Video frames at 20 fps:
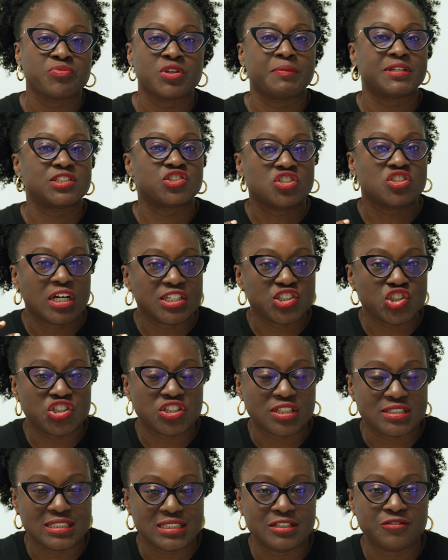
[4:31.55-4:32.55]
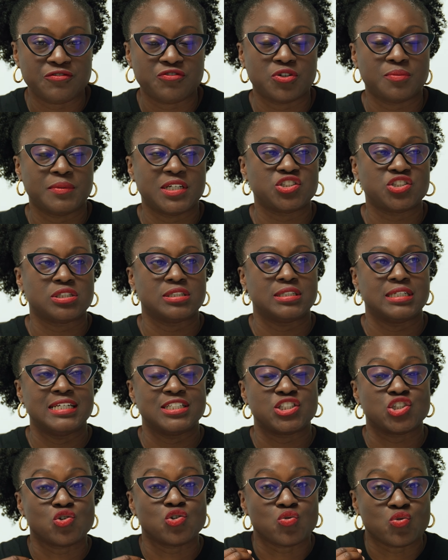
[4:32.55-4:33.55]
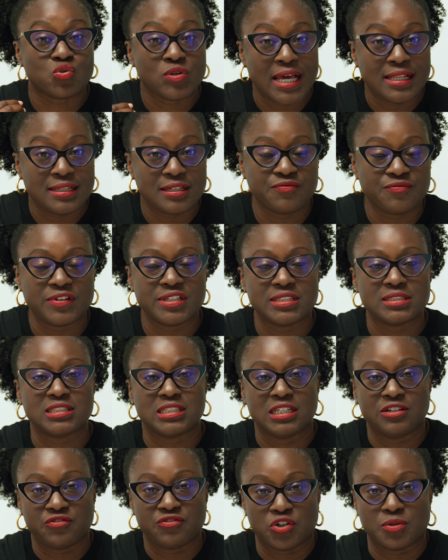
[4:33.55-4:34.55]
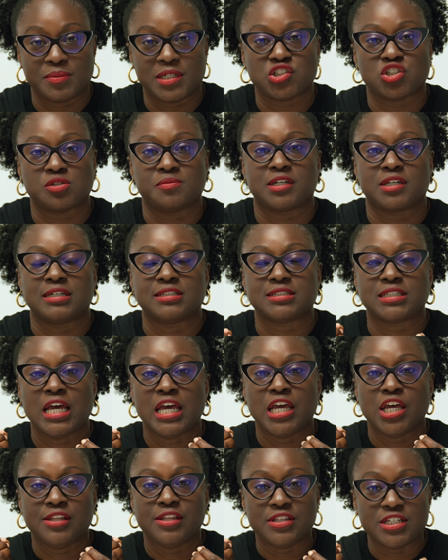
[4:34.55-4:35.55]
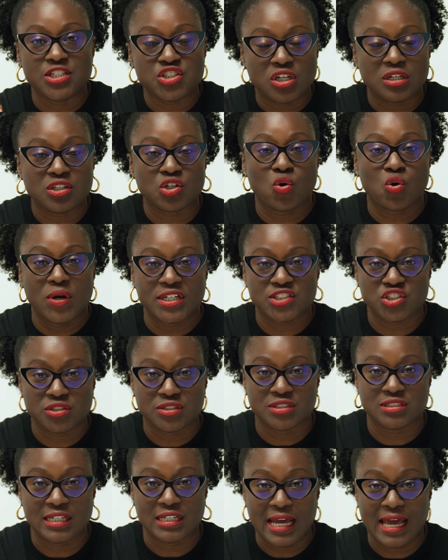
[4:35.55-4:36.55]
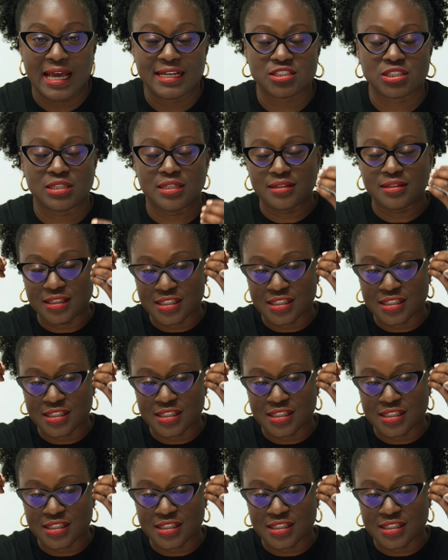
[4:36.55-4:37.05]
but it's not just information, it's relevant information because these are the questions they're asking.